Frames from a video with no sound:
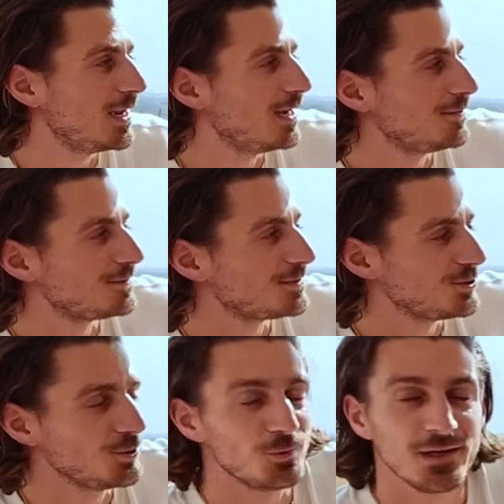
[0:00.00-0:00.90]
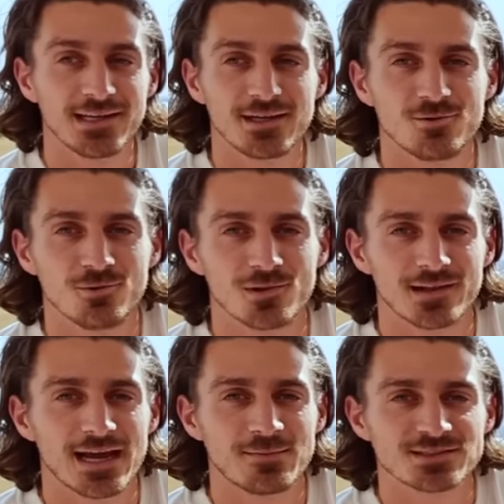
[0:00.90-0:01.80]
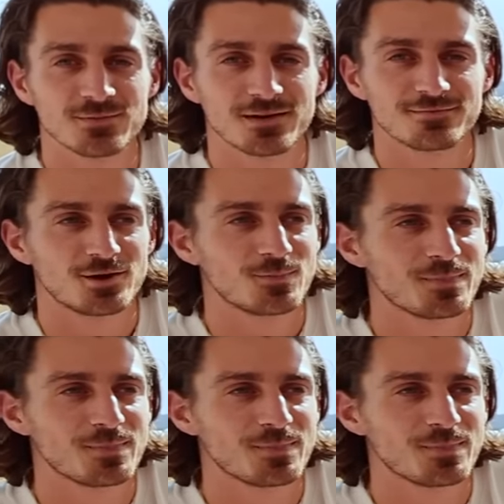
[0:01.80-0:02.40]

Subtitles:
have 2 really cool lamps above our